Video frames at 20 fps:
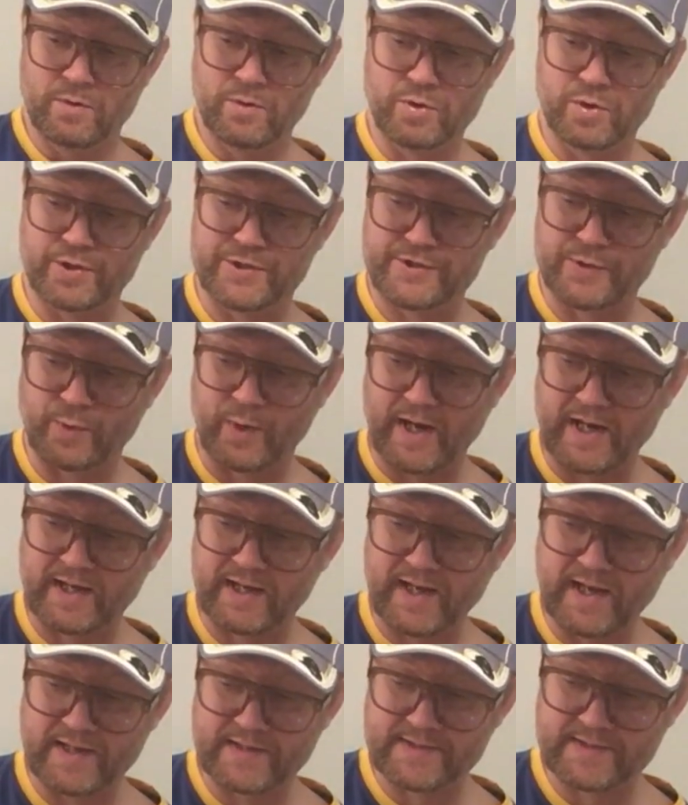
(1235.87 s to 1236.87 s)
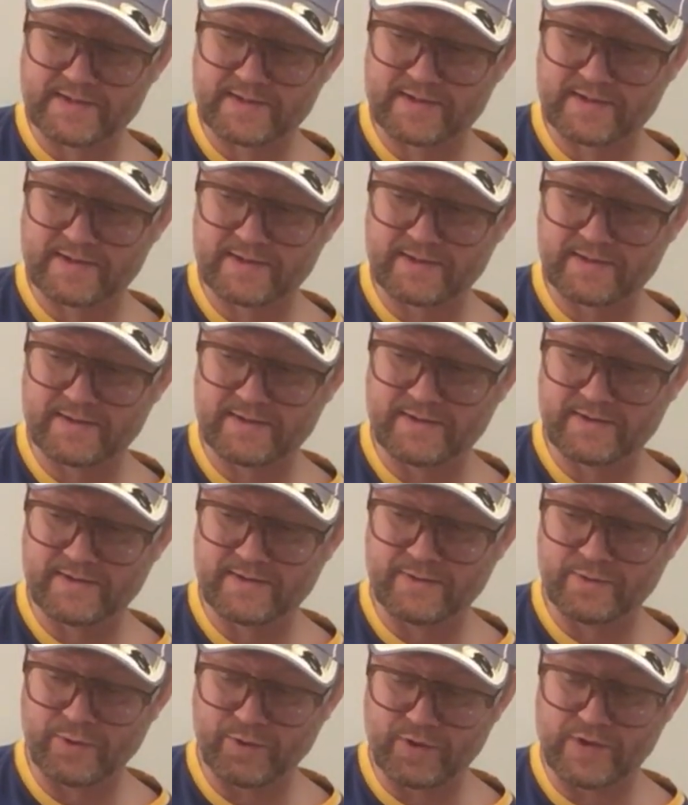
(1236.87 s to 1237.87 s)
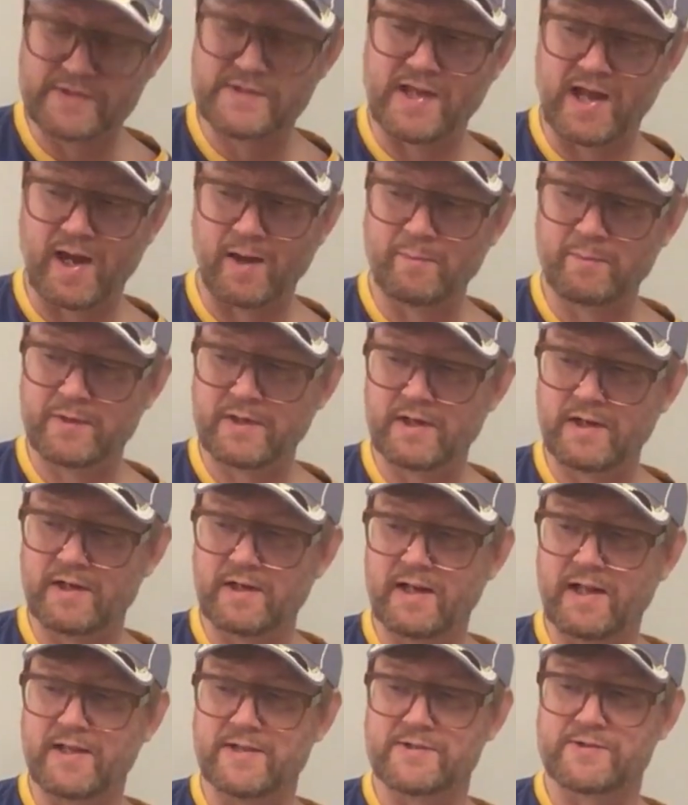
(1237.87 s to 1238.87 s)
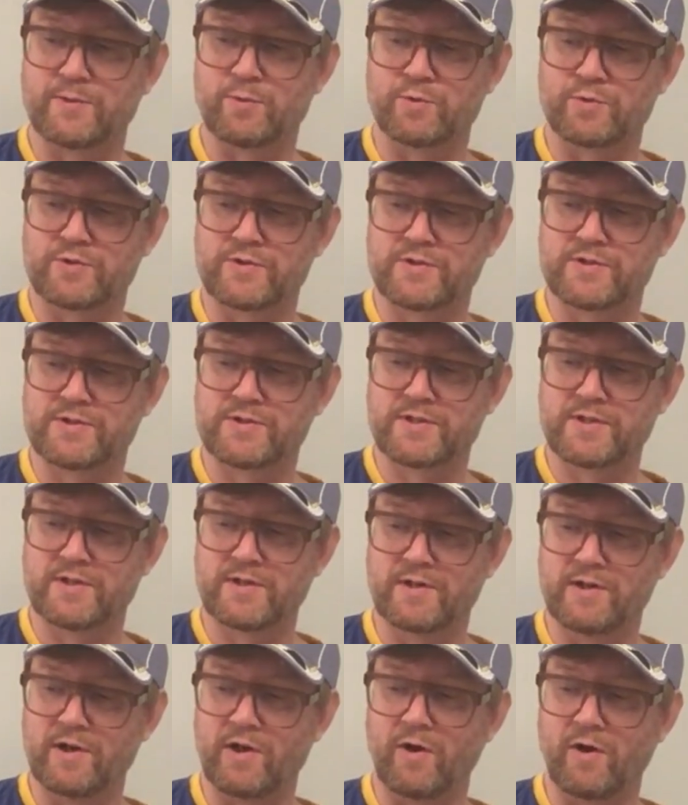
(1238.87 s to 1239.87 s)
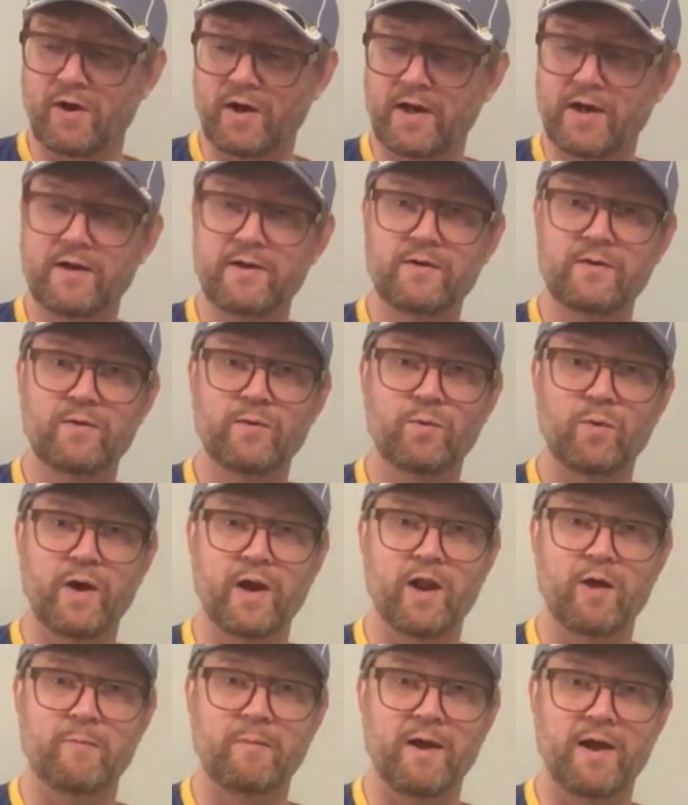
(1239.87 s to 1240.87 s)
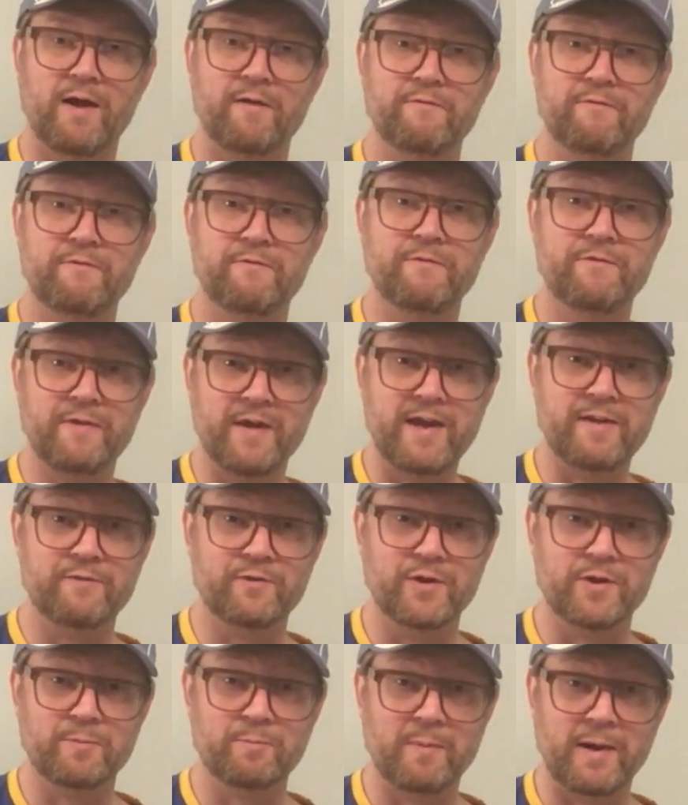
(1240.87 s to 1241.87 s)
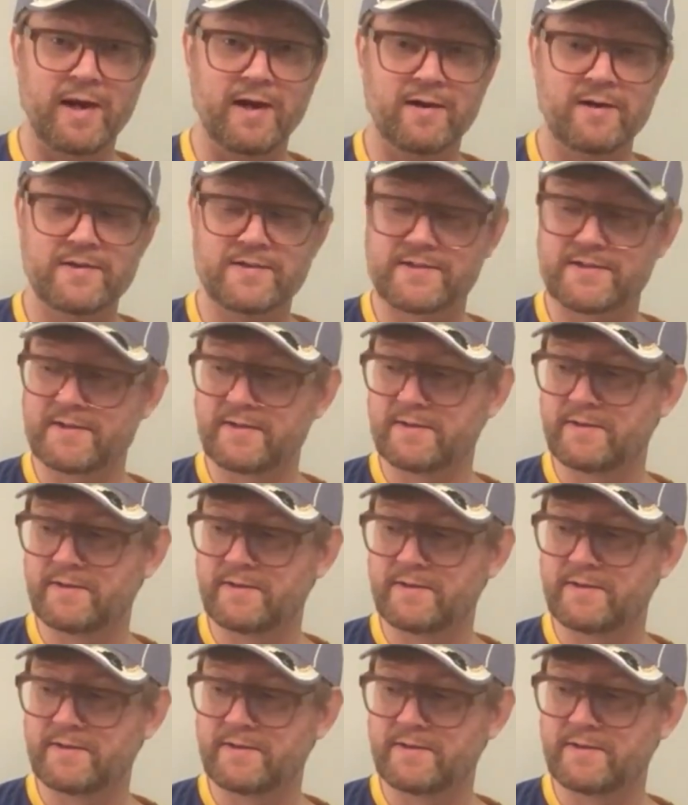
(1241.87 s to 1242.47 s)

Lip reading: So I guessed USD Landsort Lager, one of my favorite beers.